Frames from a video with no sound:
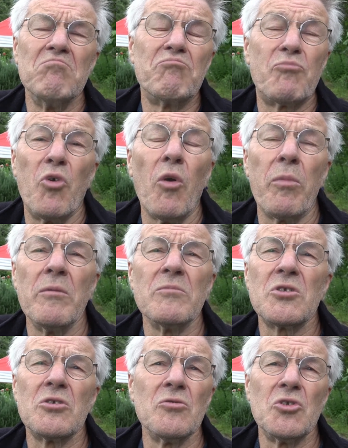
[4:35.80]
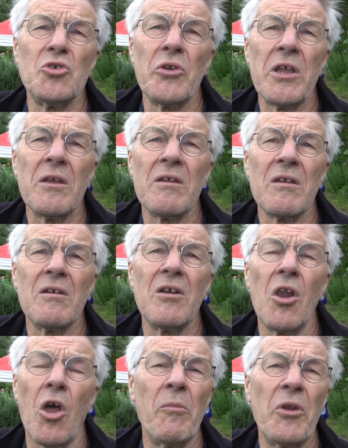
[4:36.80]
problems to adjoining
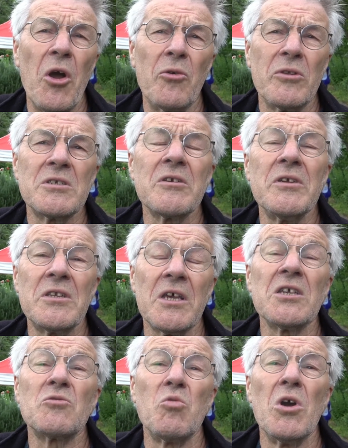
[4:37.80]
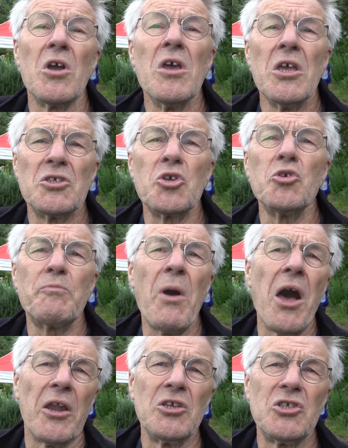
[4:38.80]
allotment holders. So it does work. It's a good
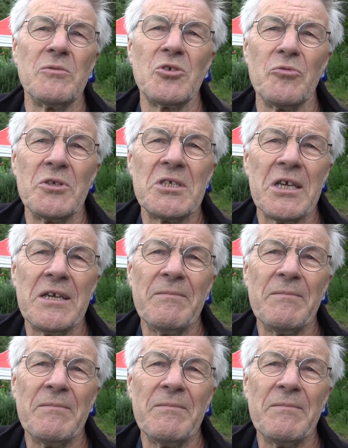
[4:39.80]
partnership, shall we say.